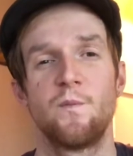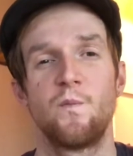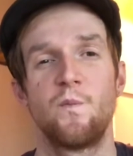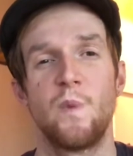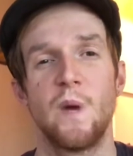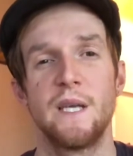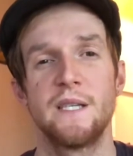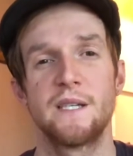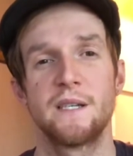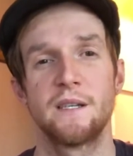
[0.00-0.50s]

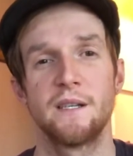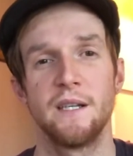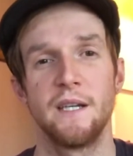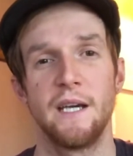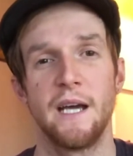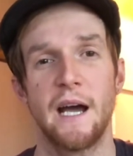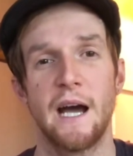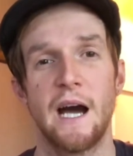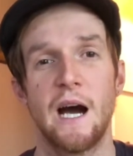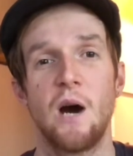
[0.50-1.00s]

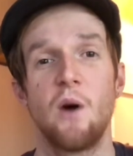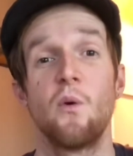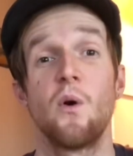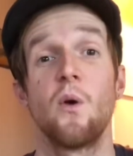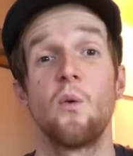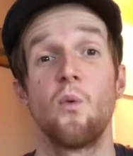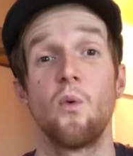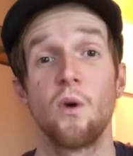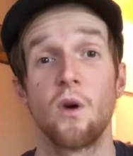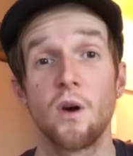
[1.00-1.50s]
basically how
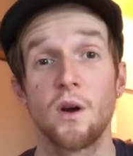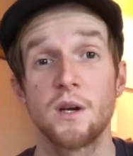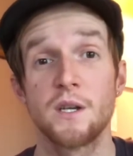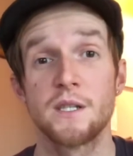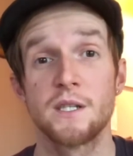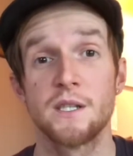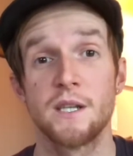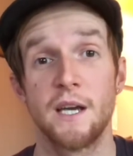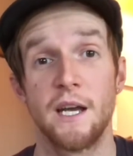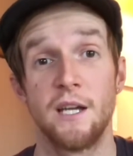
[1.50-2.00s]
it
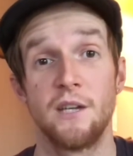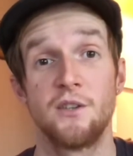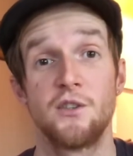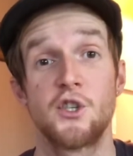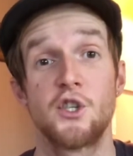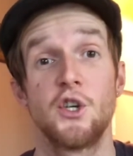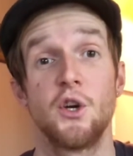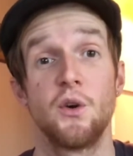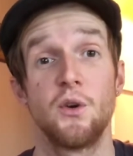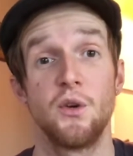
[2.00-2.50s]
works and
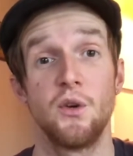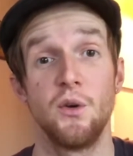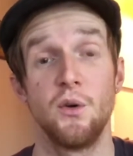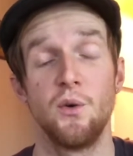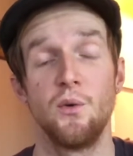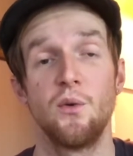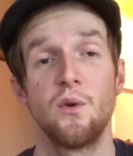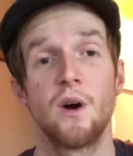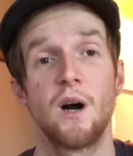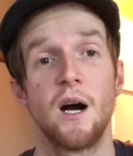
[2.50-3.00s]
show
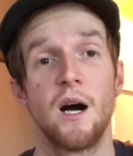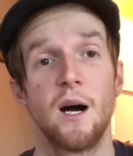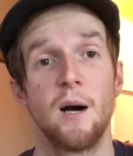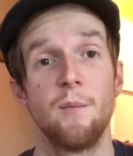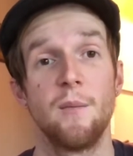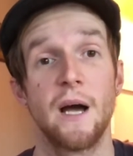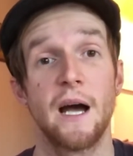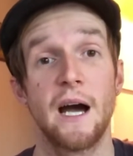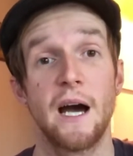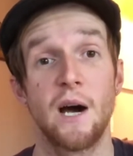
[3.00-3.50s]
you
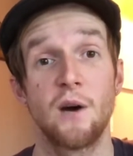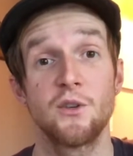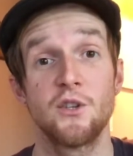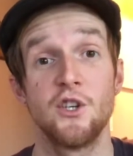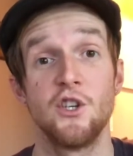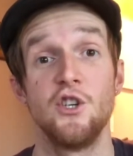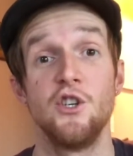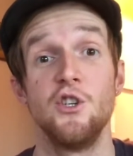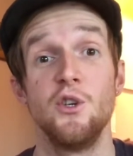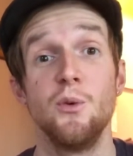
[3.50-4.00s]
how
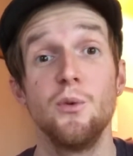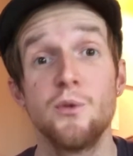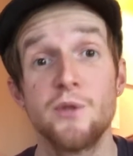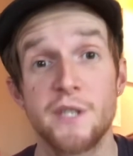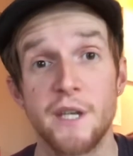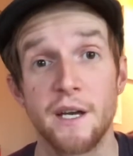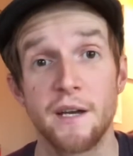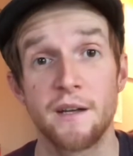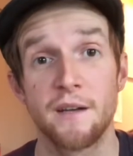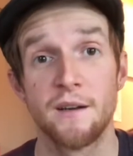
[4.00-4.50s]
to
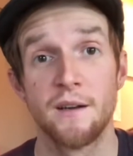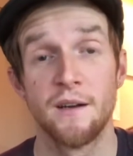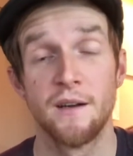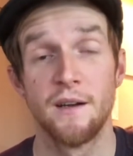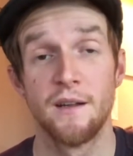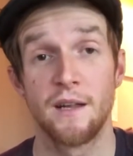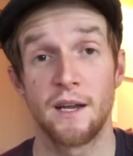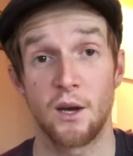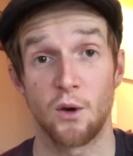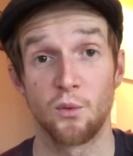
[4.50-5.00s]
use it,
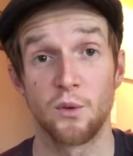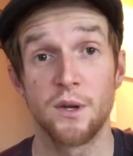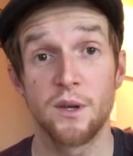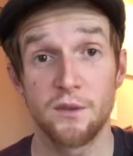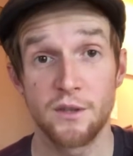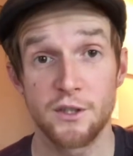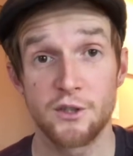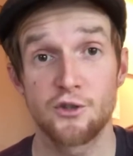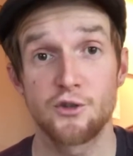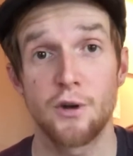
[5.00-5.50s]
like a
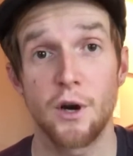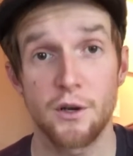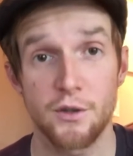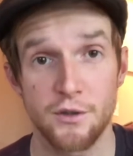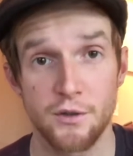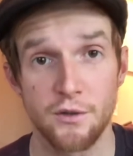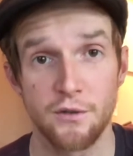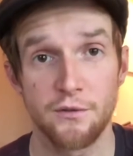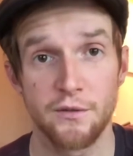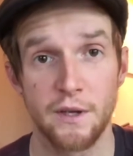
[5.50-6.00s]
real
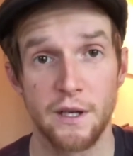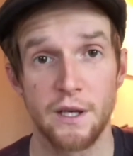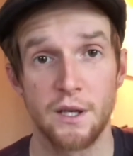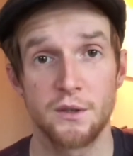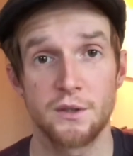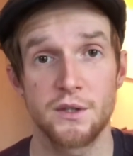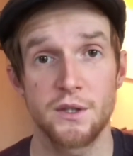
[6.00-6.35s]
instructional video.